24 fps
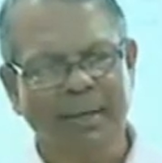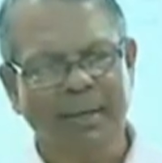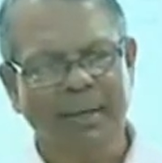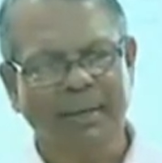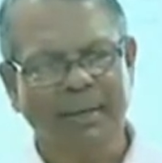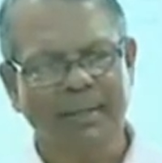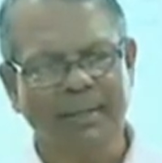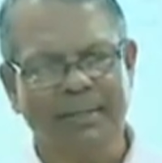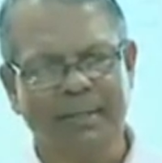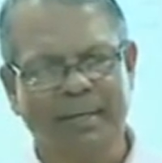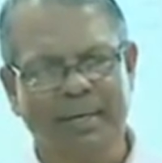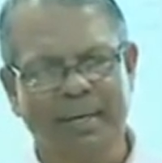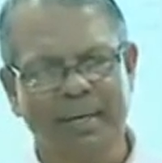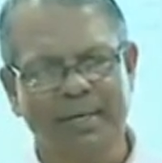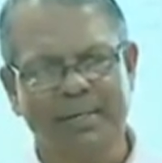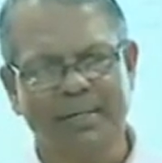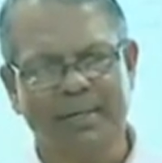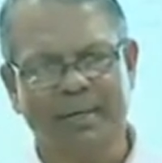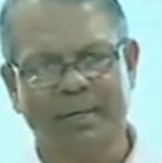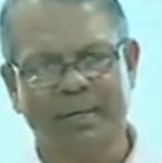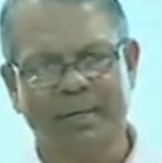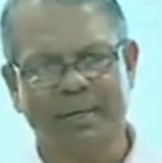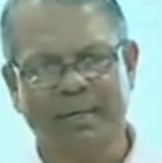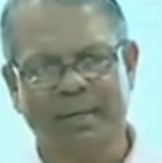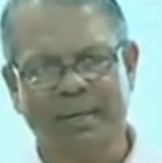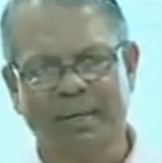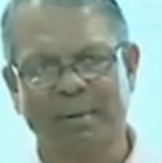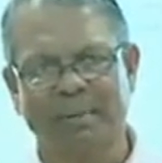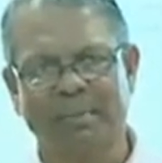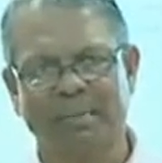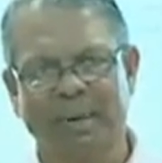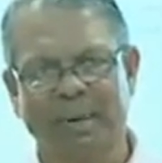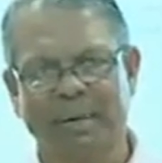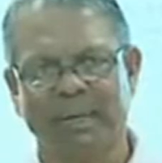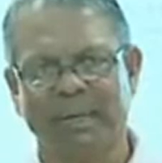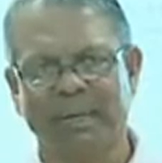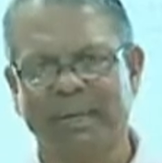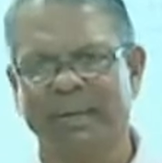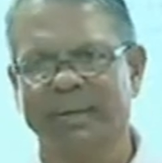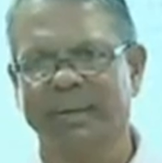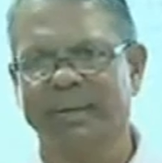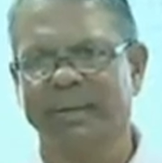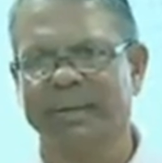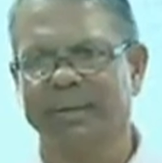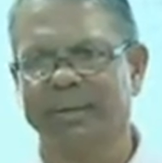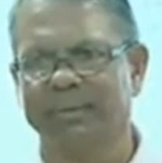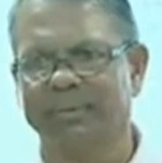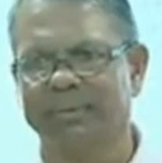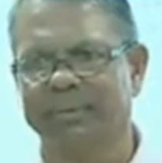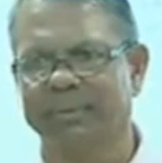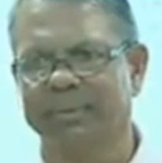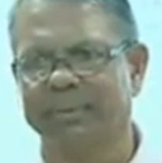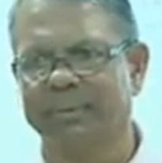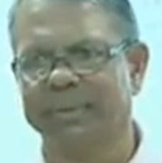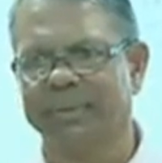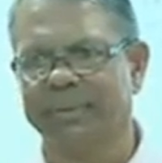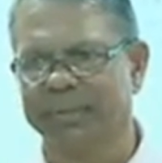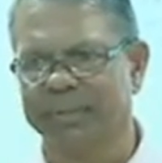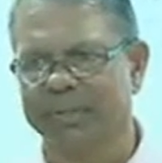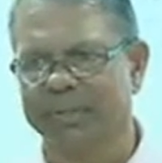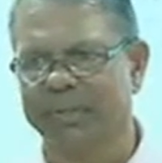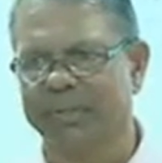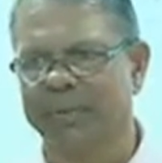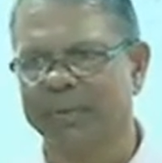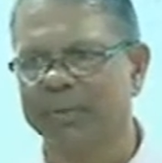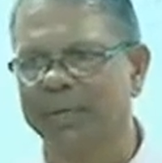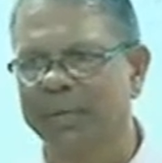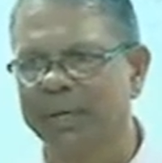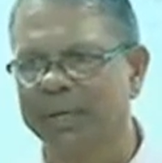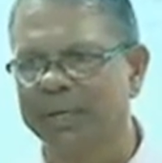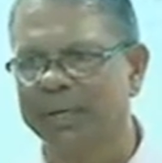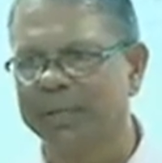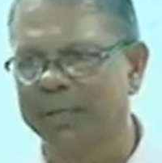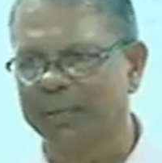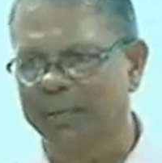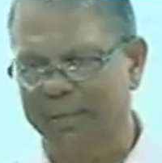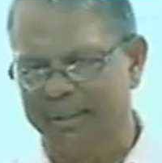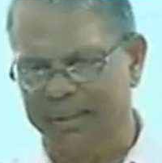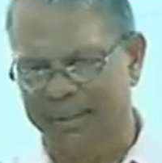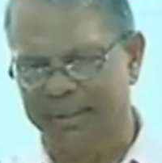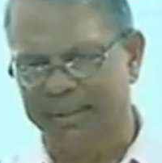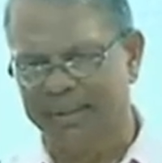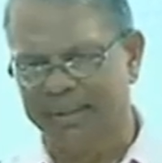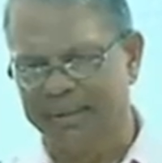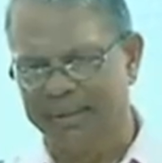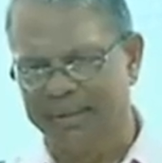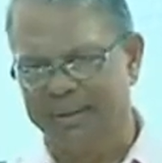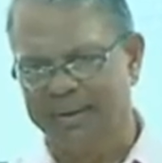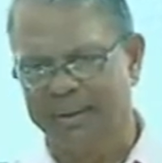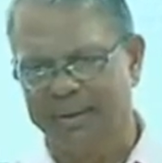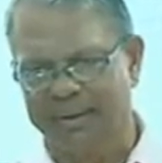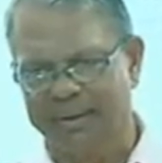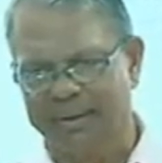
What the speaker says: dissertation written by a student in